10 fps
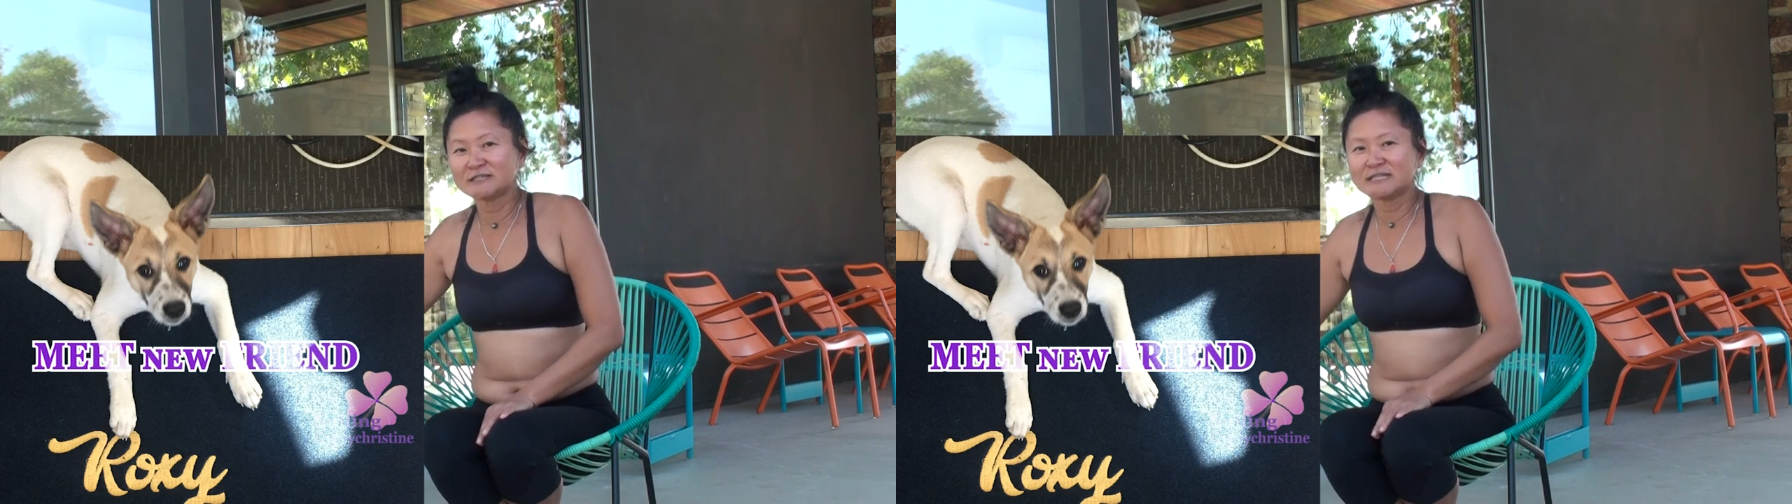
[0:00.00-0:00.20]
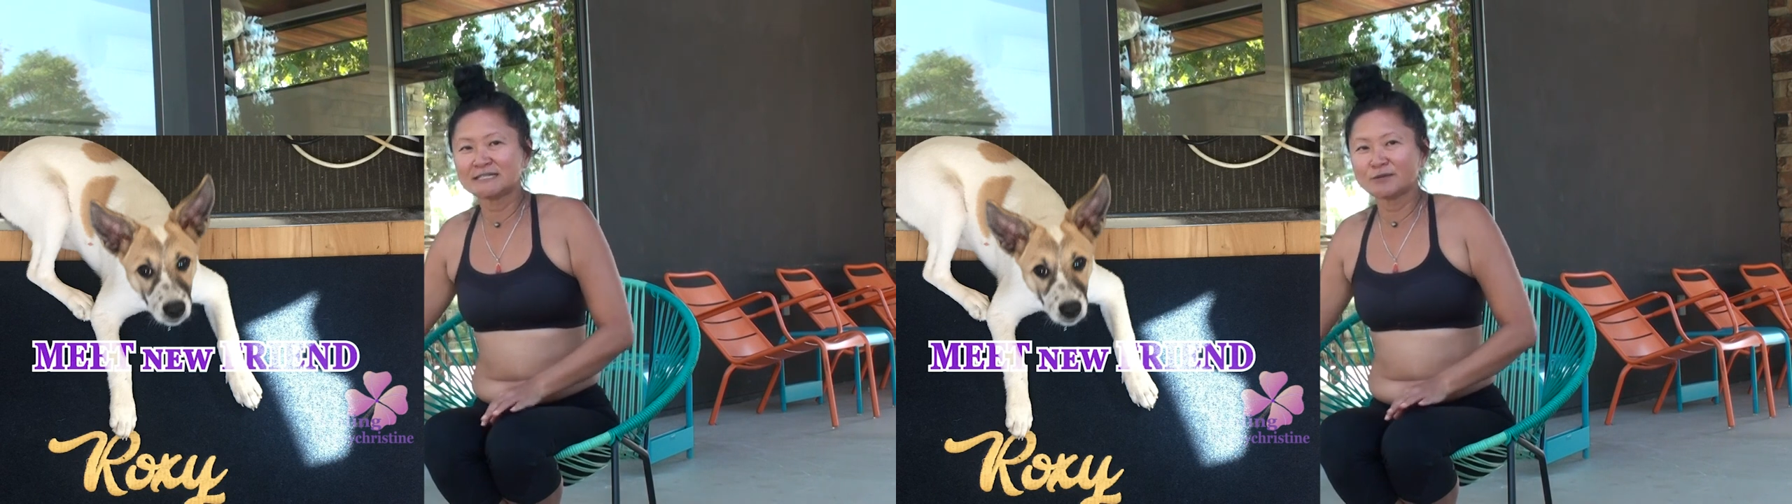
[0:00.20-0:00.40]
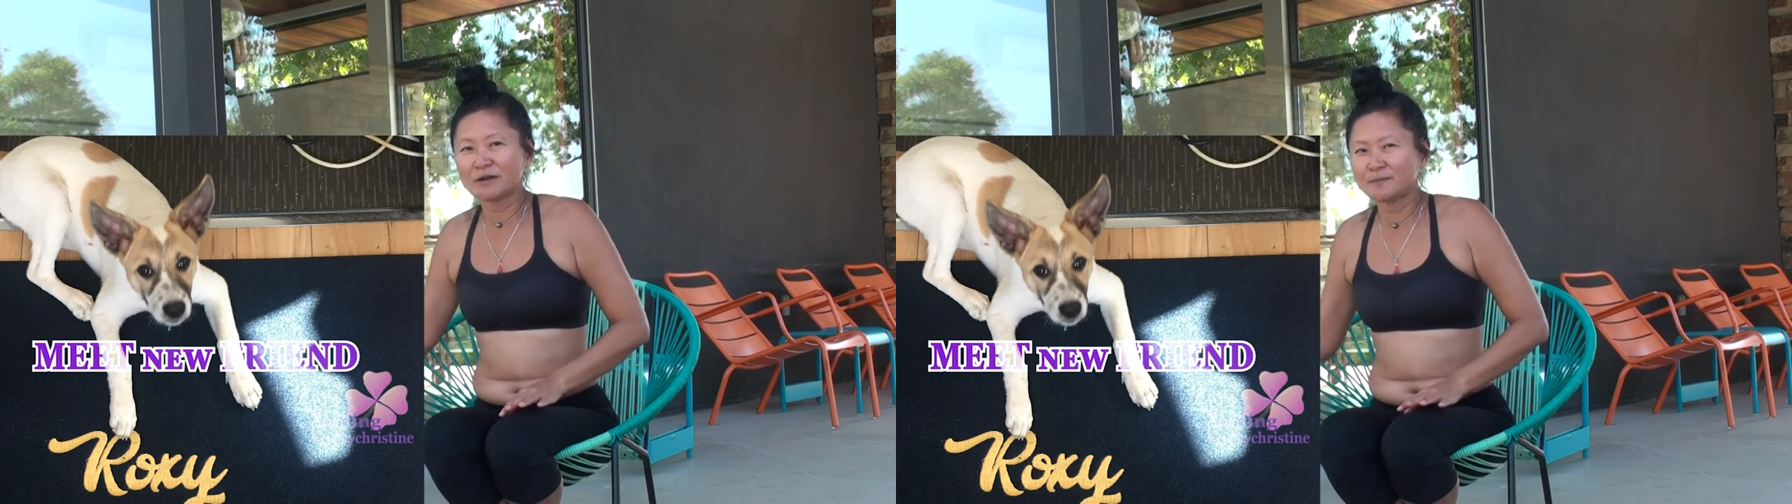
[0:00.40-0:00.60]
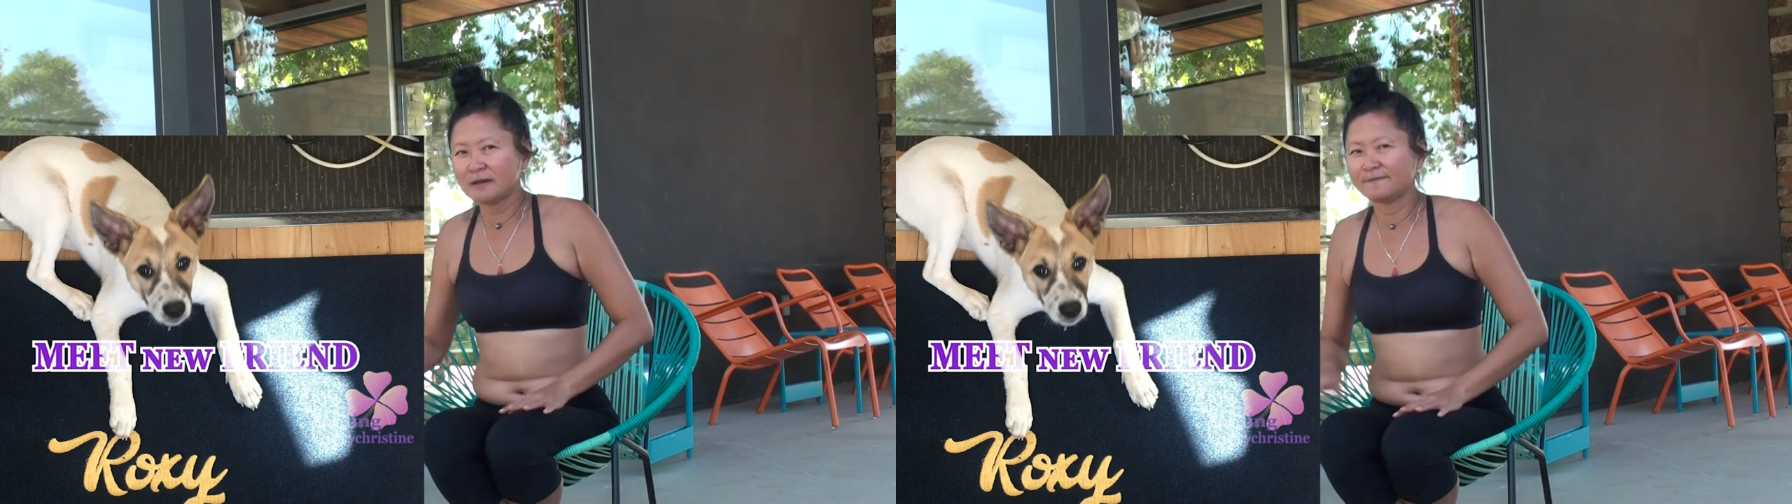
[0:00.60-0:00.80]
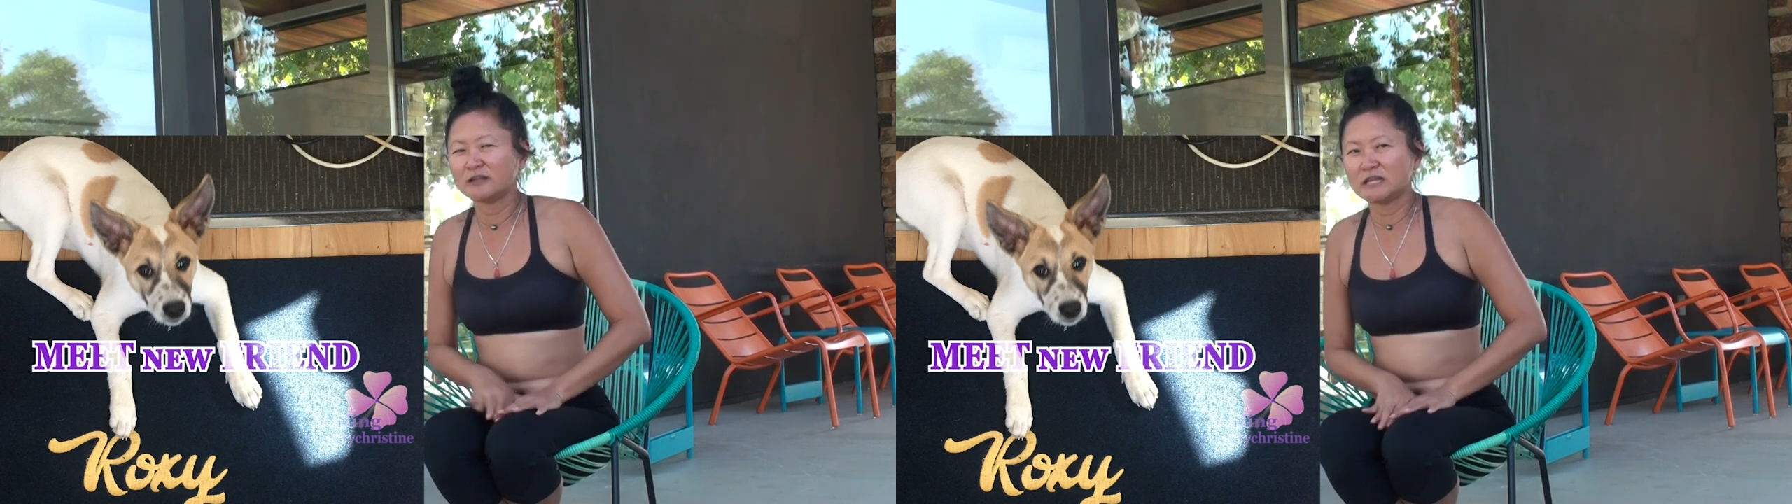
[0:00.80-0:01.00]
She doesn't want to be
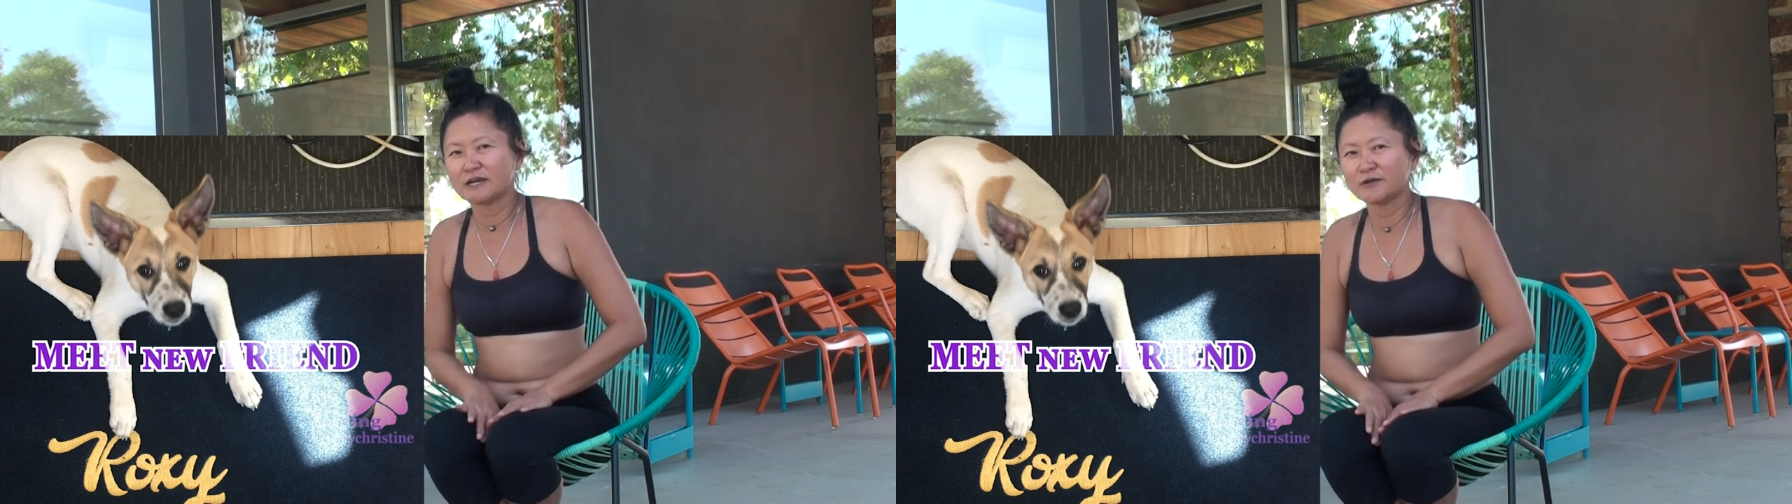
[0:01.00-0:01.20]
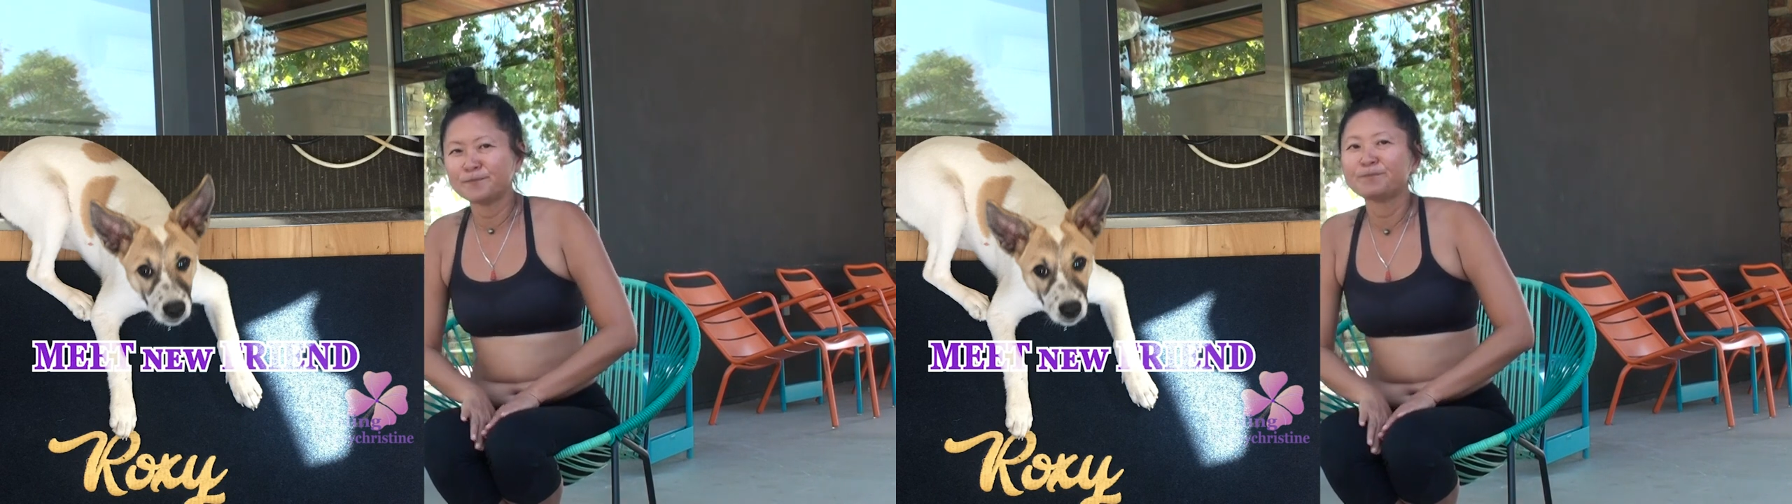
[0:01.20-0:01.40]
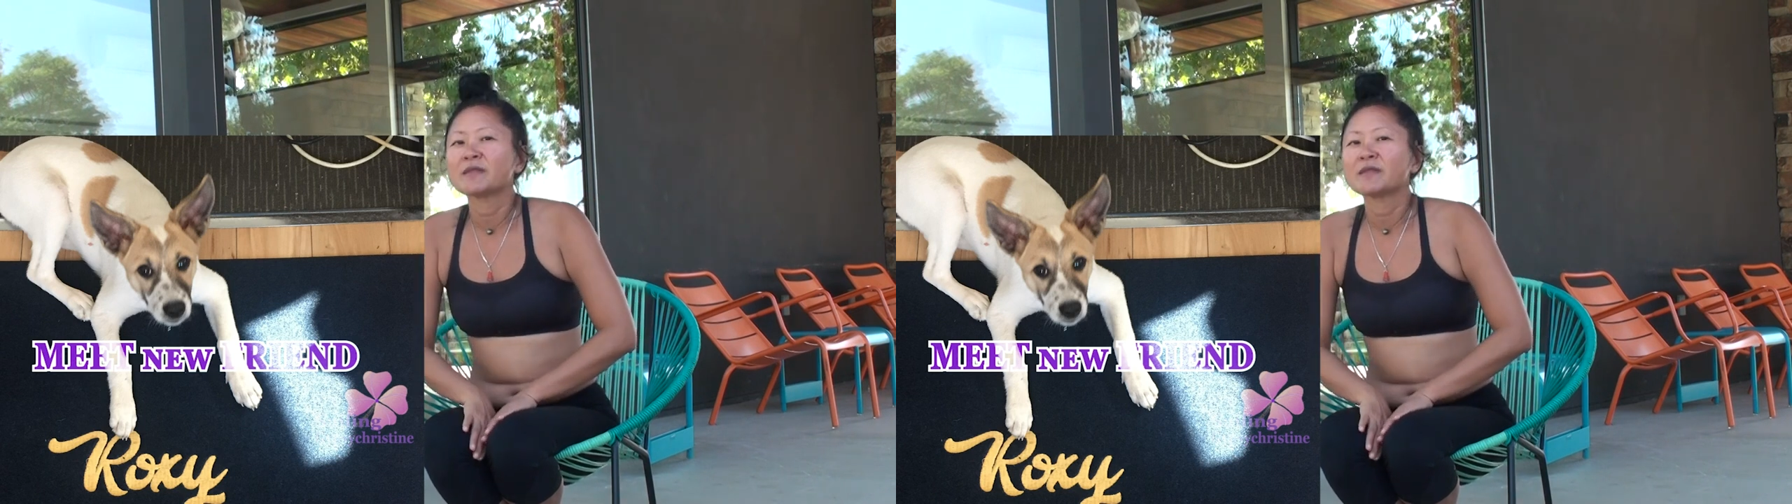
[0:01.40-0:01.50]
on video.